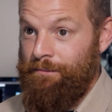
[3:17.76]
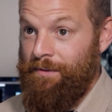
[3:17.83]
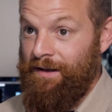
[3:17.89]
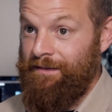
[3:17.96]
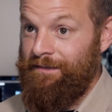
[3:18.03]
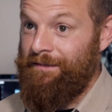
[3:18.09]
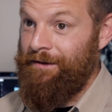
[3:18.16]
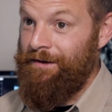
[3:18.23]

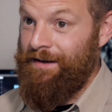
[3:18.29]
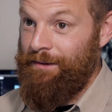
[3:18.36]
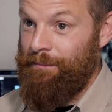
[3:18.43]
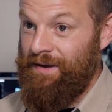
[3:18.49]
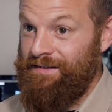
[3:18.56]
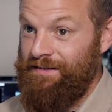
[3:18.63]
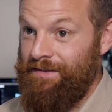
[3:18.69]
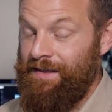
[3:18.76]
But so you can
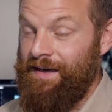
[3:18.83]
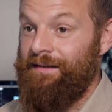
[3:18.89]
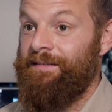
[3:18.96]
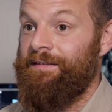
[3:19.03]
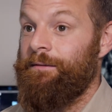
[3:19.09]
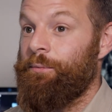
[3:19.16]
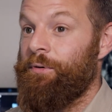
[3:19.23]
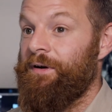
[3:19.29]
imagine
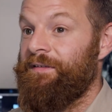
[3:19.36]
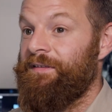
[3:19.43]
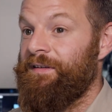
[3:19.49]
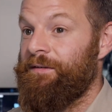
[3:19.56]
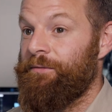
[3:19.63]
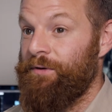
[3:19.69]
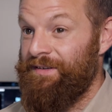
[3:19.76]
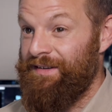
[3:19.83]
that's the
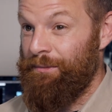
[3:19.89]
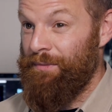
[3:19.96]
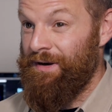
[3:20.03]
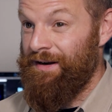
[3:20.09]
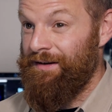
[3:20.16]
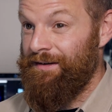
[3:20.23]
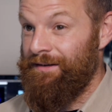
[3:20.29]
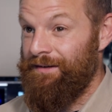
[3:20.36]
process for a
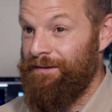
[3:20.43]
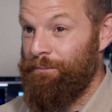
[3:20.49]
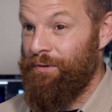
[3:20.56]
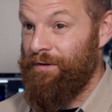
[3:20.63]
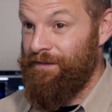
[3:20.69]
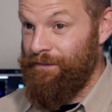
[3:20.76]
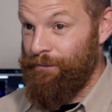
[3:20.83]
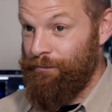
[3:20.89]
10-minute
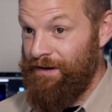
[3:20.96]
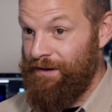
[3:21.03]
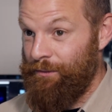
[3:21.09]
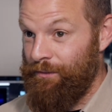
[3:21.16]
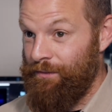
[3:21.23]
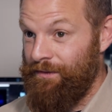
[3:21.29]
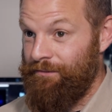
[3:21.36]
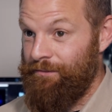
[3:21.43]
personal
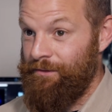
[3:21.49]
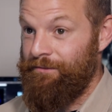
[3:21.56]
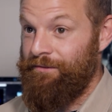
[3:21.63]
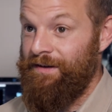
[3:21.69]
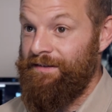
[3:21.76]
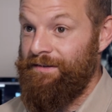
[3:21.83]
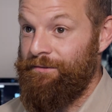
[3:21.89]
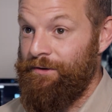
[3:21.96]
record. For a
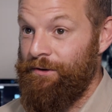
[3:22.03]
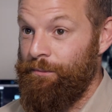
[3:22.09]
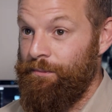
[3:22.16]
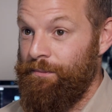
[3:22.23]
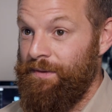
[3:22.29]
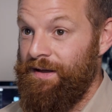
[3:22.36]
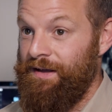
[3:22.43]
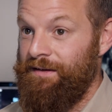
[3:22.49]
feature
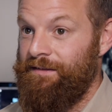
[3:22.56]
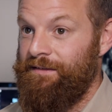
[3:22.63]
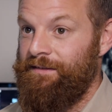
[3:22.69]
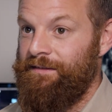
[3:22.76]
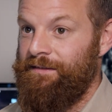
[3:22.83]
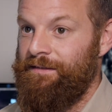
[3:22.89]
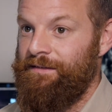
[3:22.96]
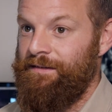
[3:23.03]
film
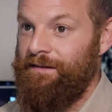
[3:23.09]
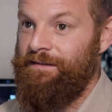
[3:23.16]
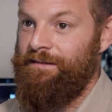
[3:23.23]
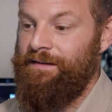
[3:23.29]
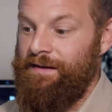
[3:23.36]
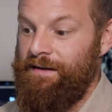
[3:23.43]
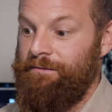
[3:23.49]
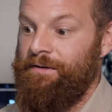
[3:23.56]
it's
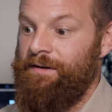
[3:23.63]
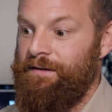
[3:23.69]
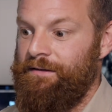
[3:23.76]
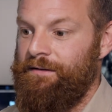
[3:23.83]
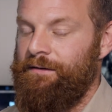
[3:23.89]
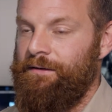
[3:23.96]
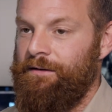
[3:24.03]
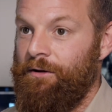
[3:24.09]
just even
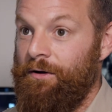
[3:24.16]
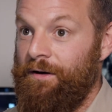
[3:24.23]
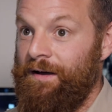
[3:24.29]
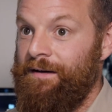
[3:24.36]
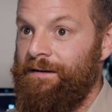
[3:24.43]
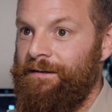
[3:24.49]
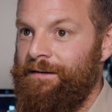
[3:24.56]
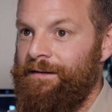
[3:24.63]
longer.